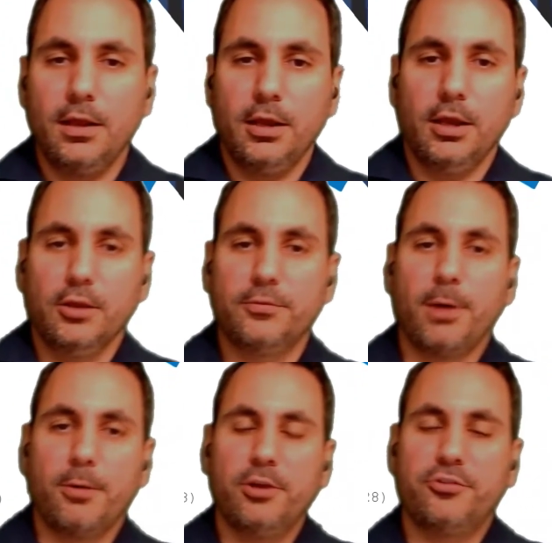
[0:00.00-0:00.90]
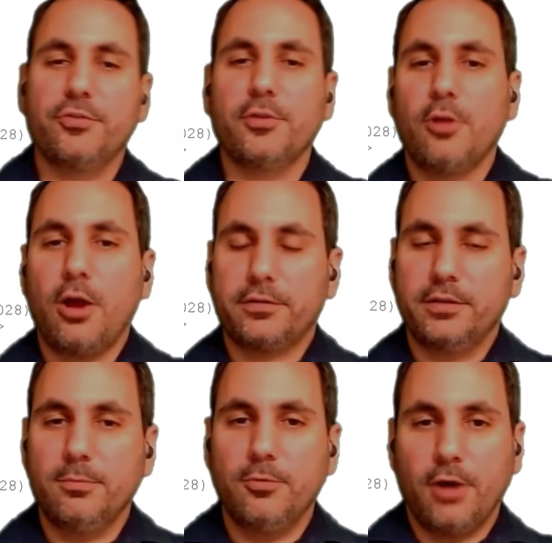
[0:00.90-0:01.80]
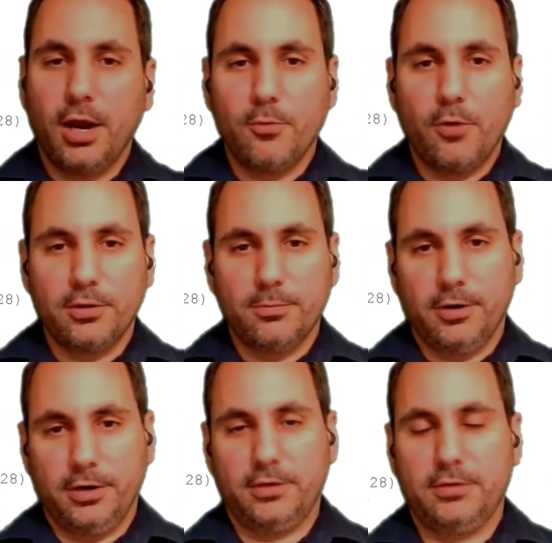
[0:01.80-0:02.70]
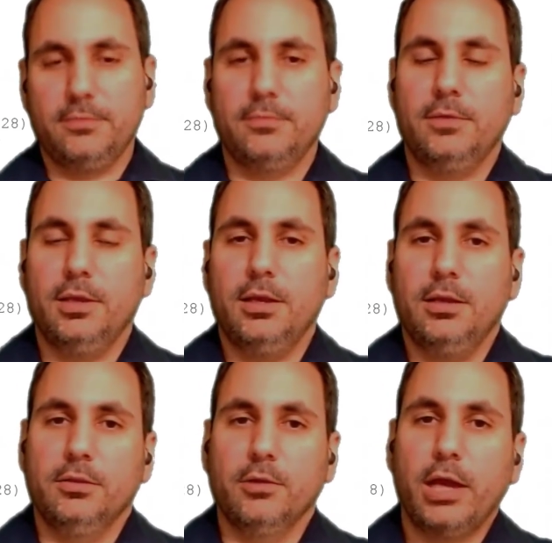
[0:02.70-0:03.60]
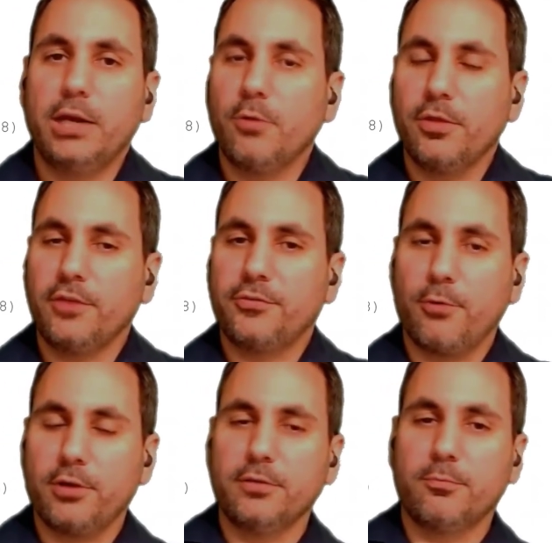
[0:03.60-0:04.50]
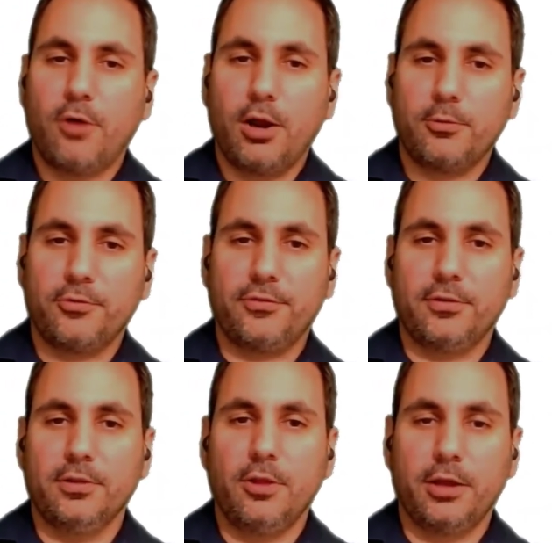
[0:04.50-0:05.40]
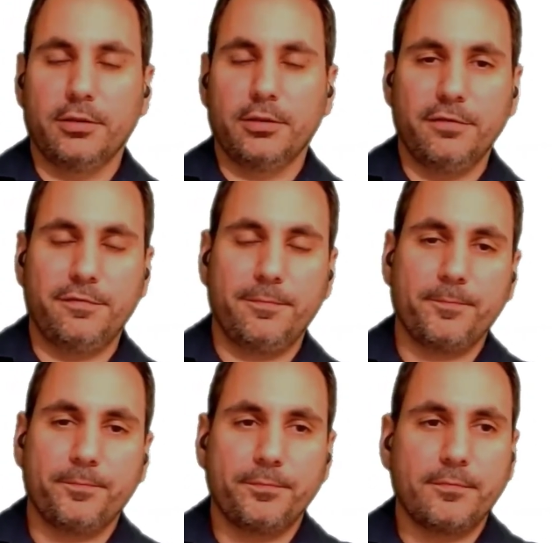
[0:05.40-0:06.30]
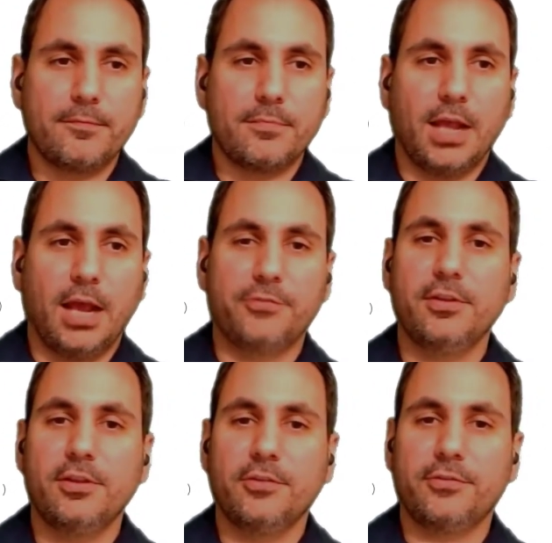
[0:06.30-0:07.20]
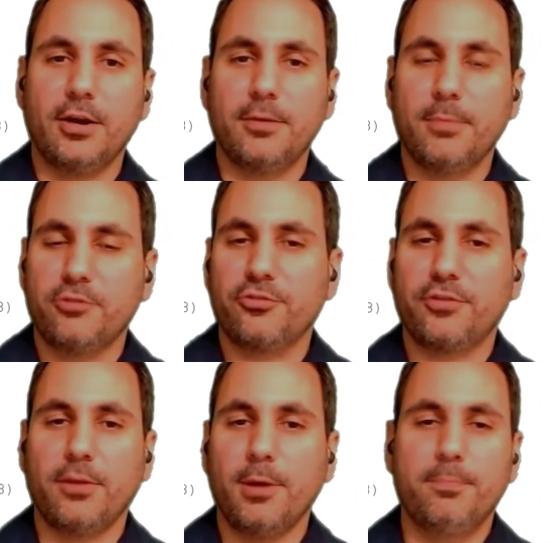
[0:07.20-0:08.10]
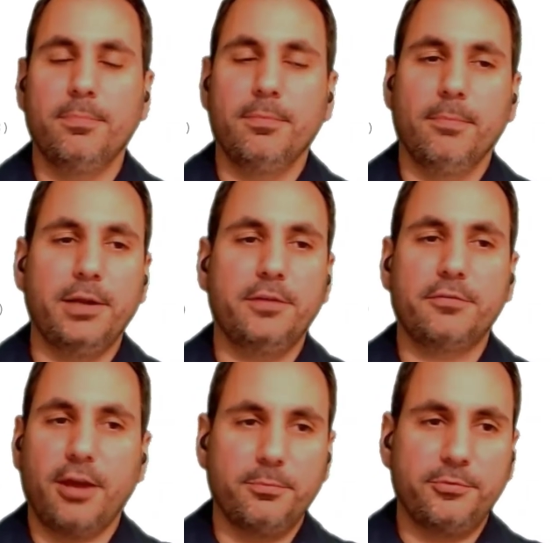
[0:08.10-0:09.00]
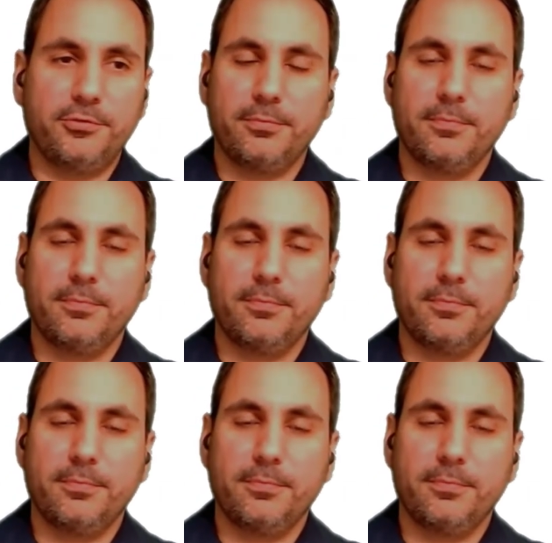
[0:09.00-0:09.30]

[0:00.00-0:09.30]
is by reaching the lock table high watermark. Now, anyone that's worked in progress long enough has seen this error message come up many times.